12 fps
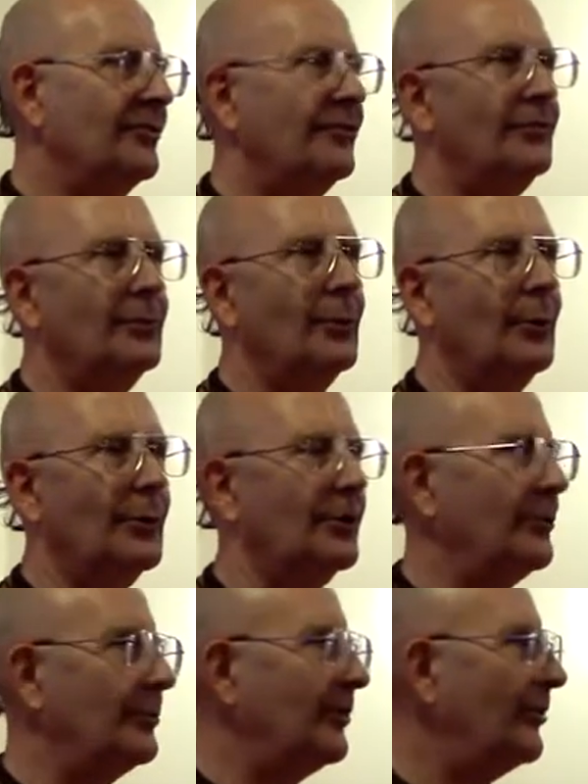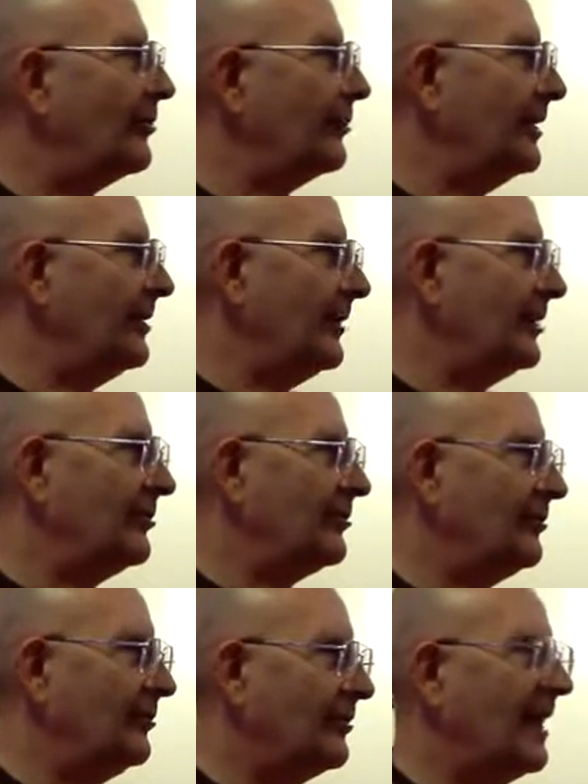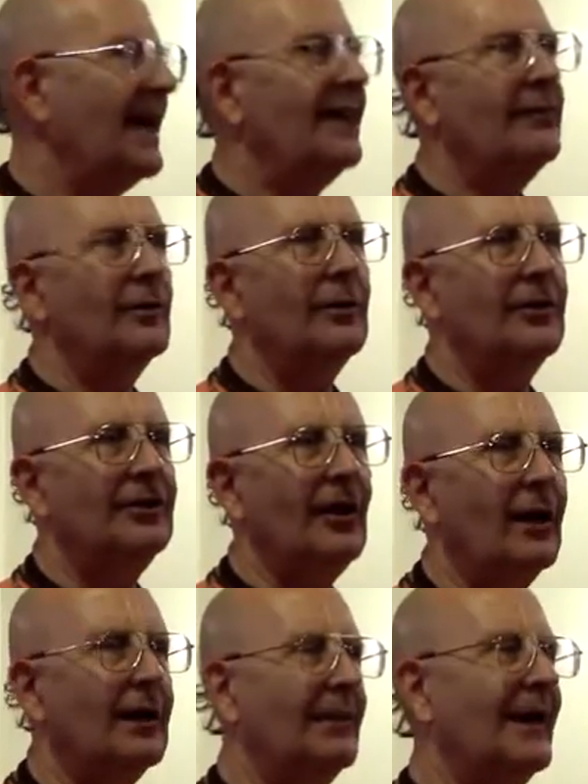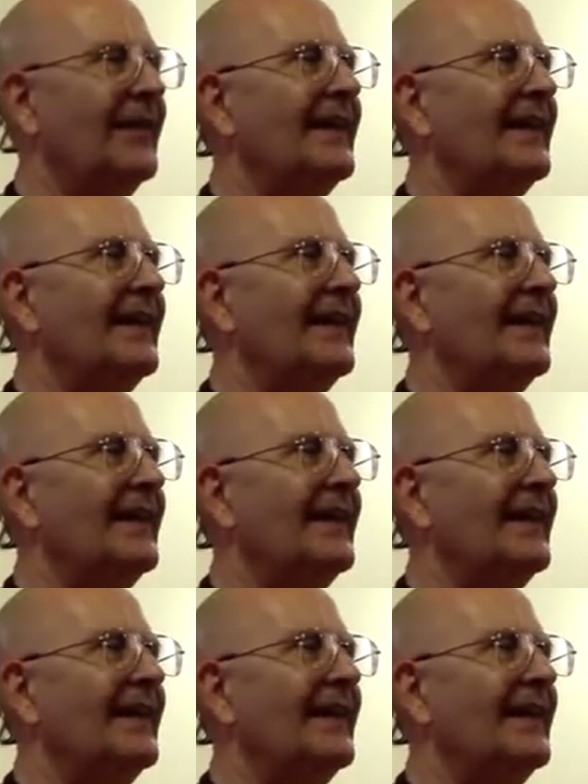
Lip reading: if you were going to do it in 3 dimensions, if you were going to talk about the